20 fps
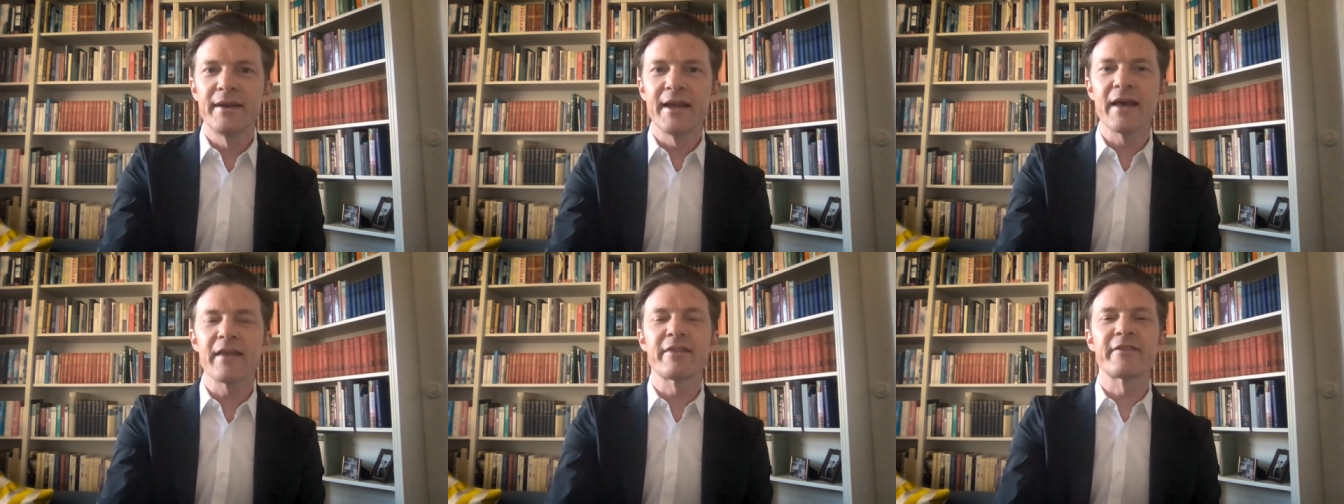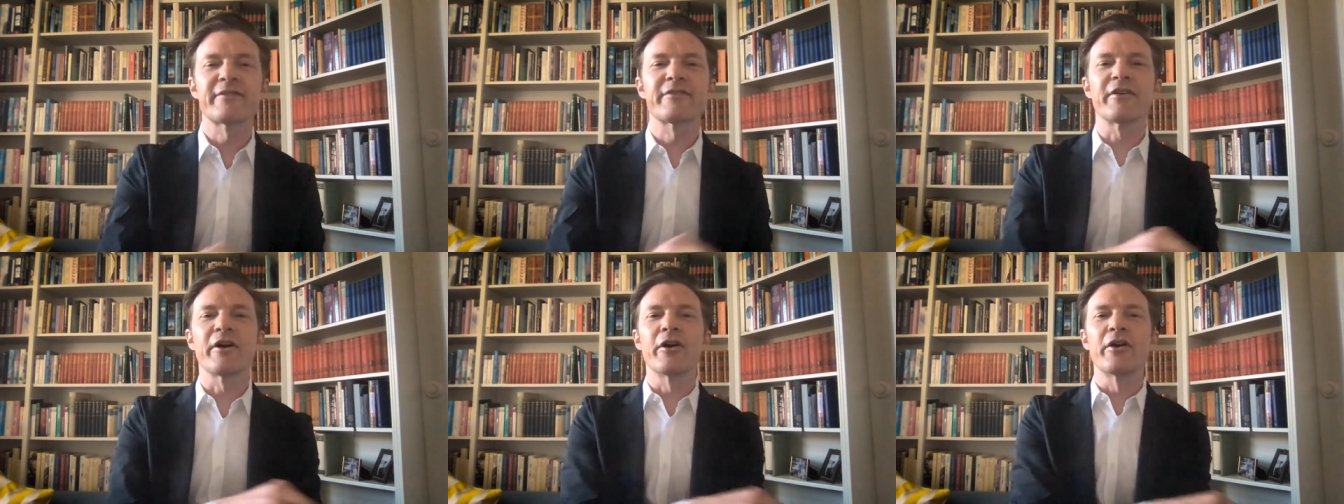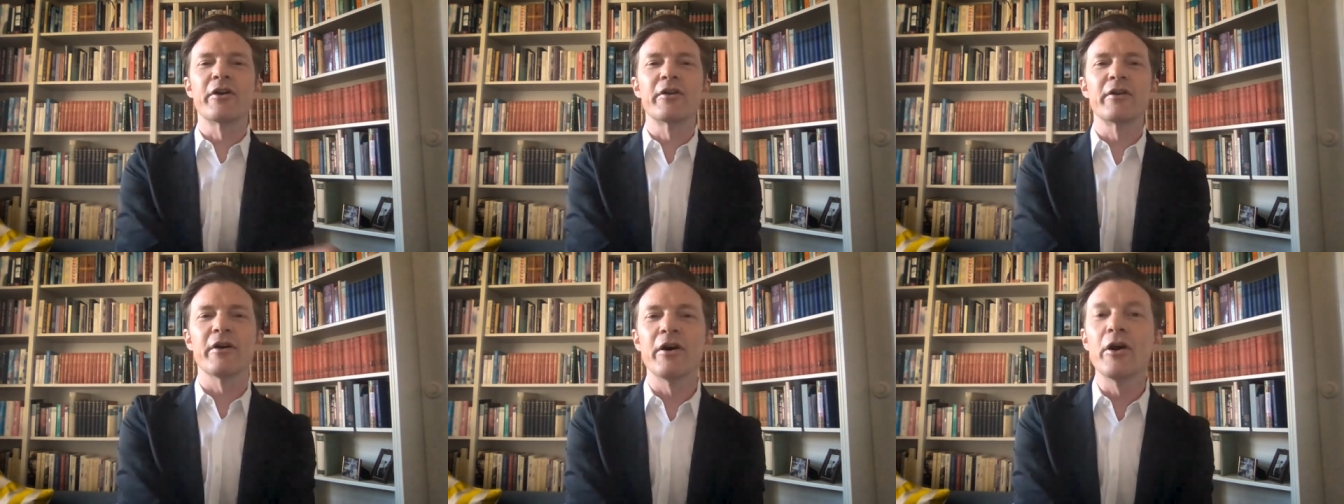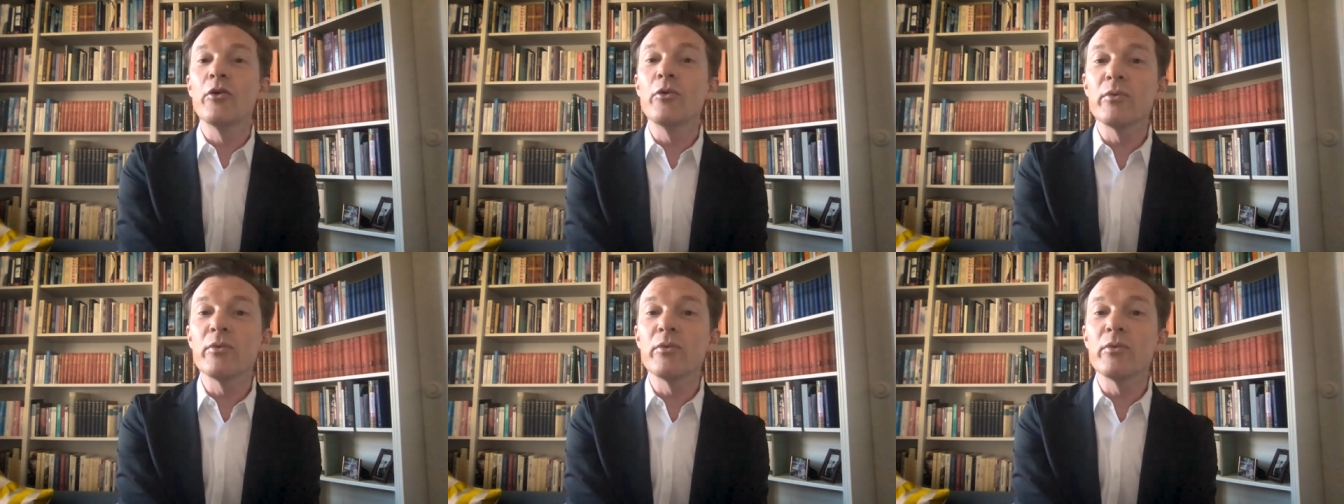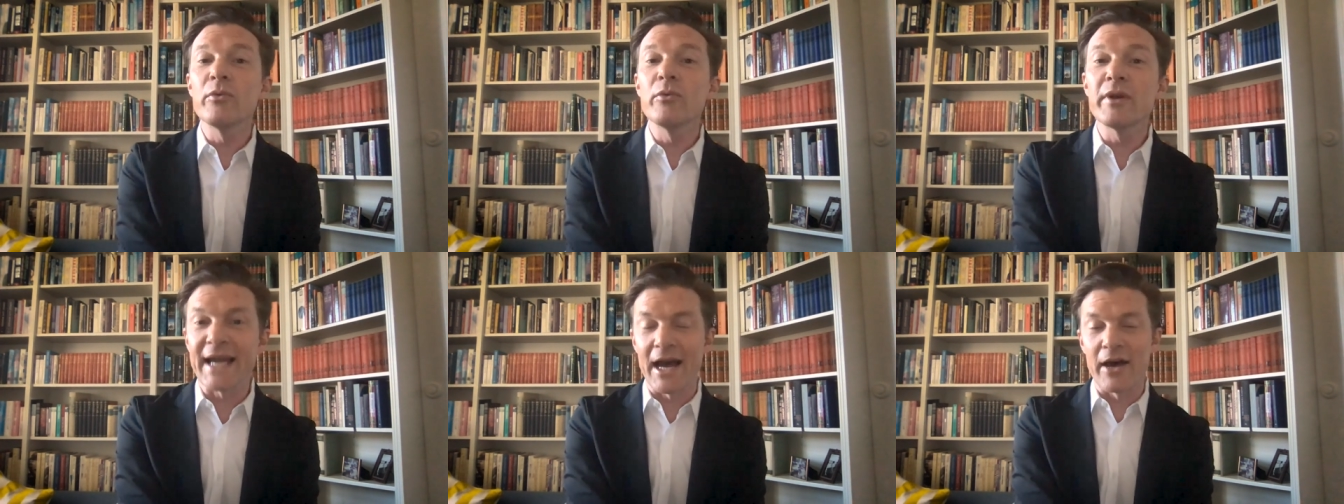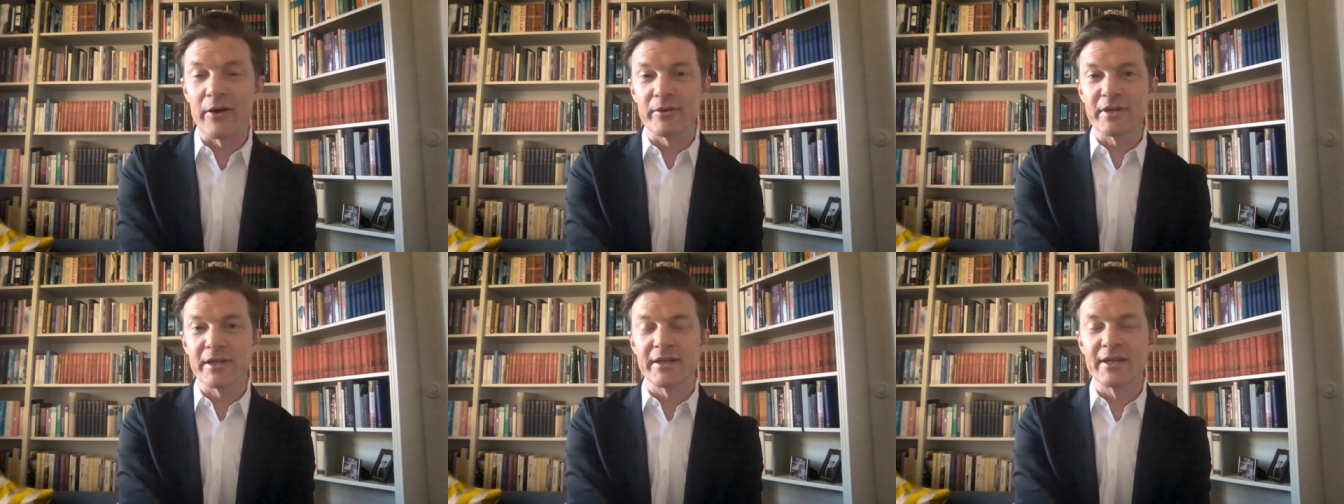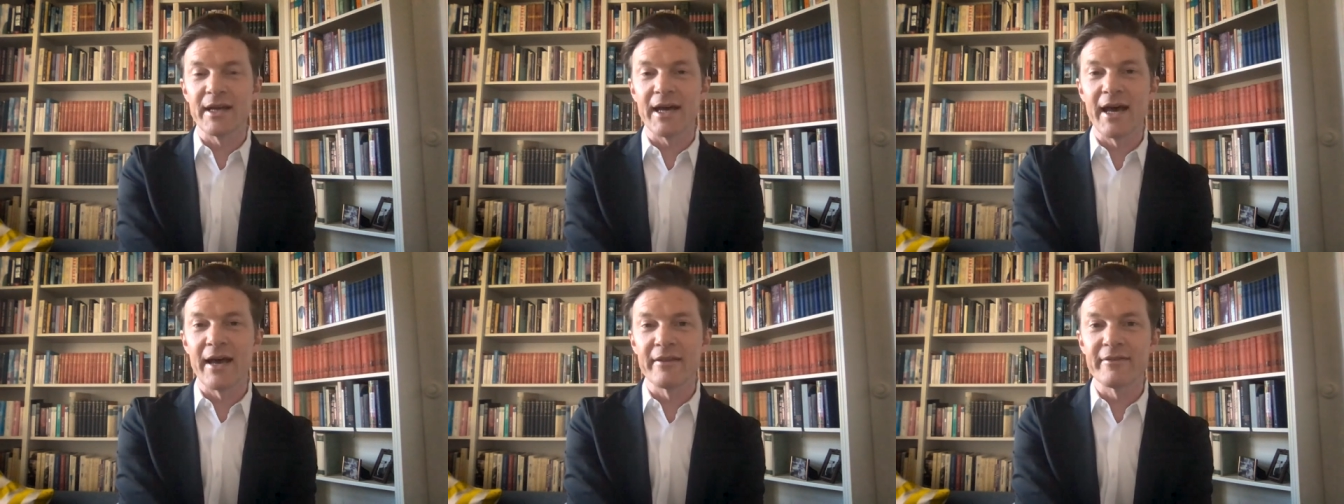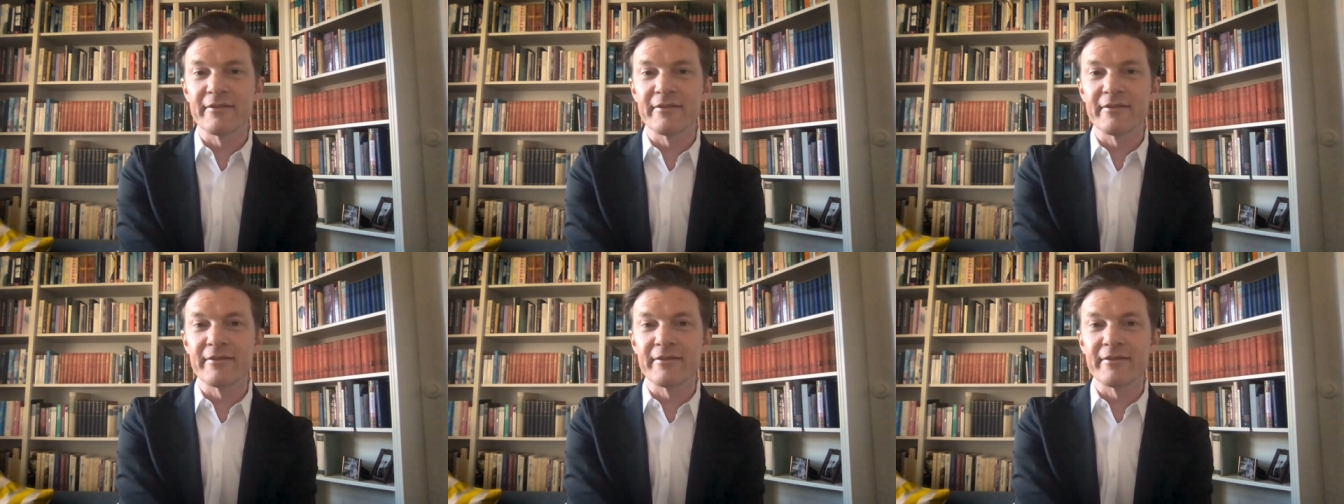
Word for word: deaths are only counted